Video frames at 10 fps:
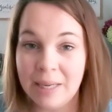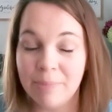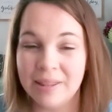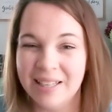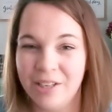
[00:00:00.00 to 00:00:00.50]

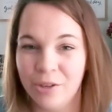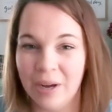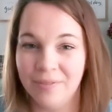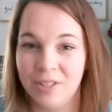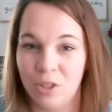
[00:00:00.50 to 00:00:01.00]
but then you
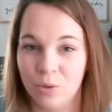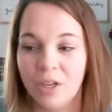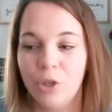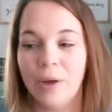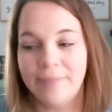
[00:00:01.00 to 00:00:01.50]
have
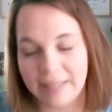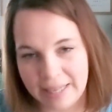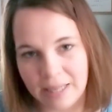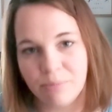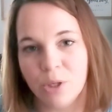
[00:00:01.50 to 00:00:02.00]
to
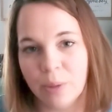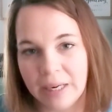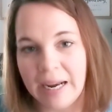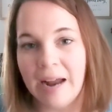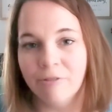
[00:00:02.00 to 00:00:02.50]
keep doing
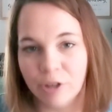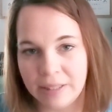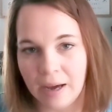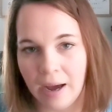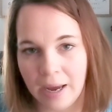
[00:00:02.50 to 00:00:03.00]
it every
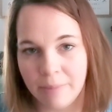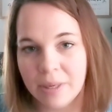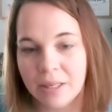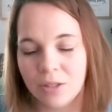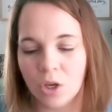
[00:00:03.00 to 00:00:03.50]
time,
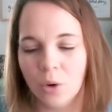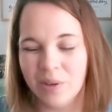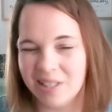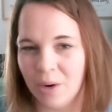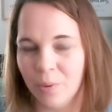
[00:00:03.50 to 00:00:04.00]
so
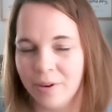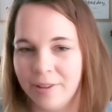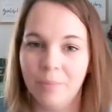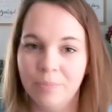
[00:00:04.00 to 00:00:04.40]
it's not worth it.